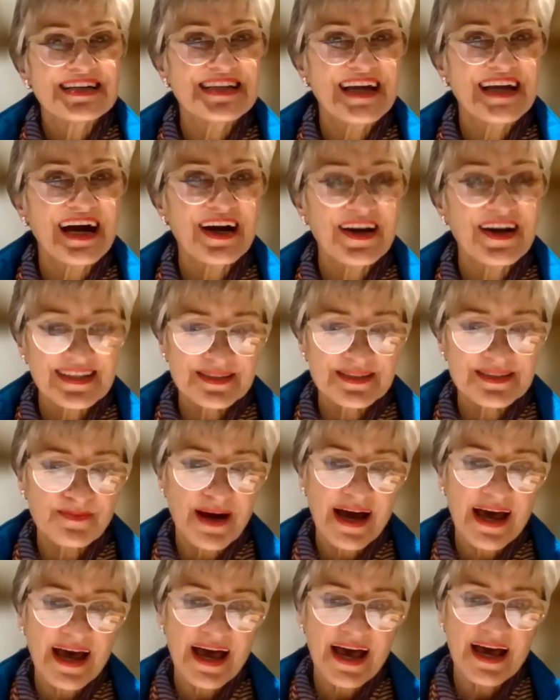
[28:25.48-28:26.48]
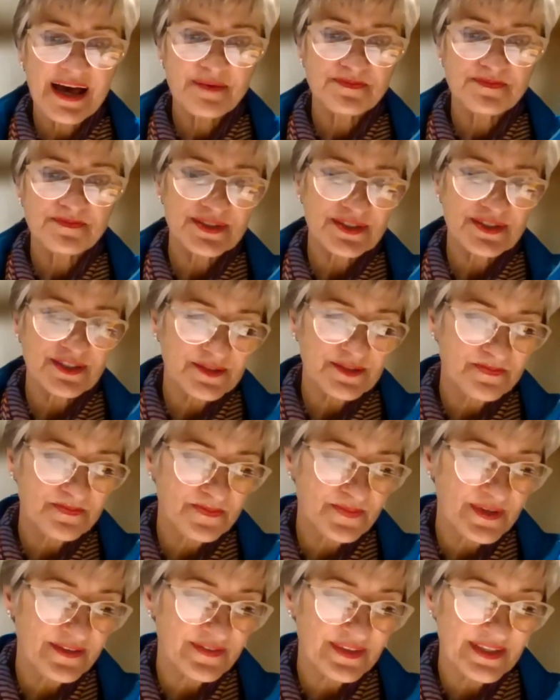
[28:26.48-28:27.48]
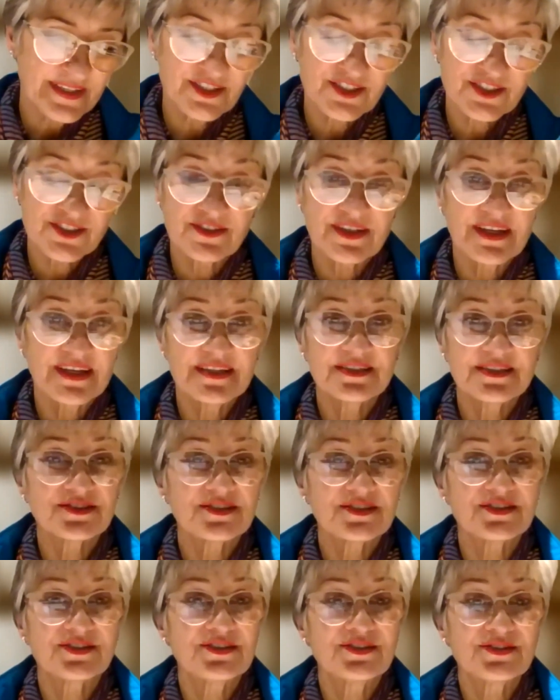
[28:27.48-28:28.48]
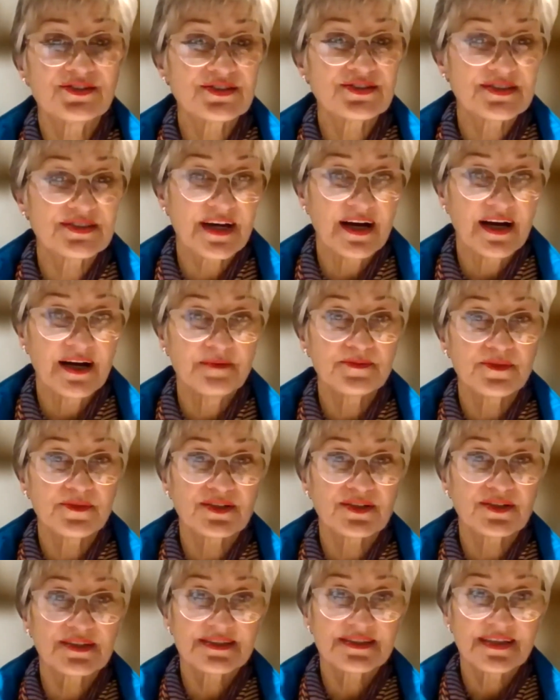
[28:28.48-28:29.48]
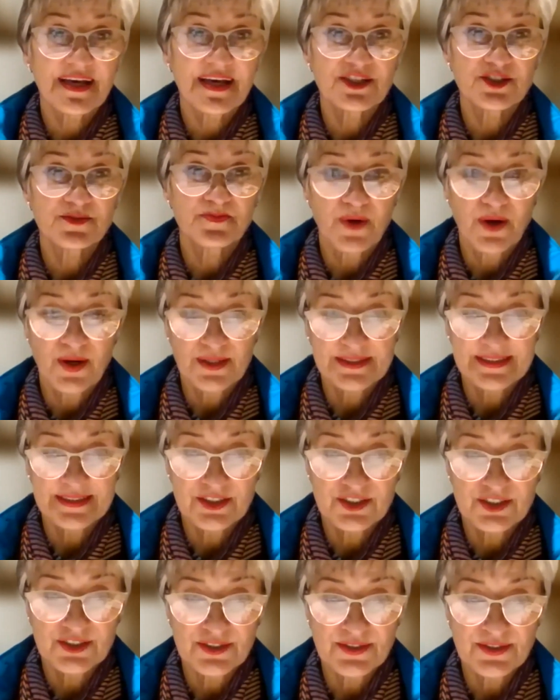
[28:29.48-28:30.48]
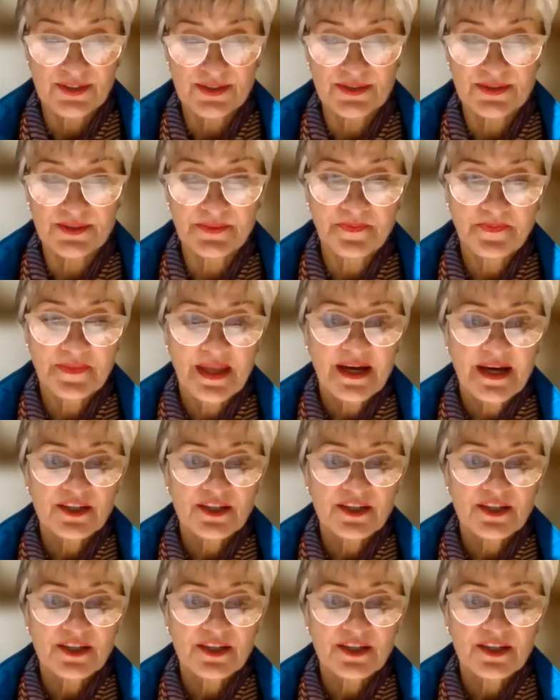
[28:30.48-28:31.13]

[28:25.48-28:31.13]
Now it's my absolute privilege to introduce Dr. Sage Balti to you.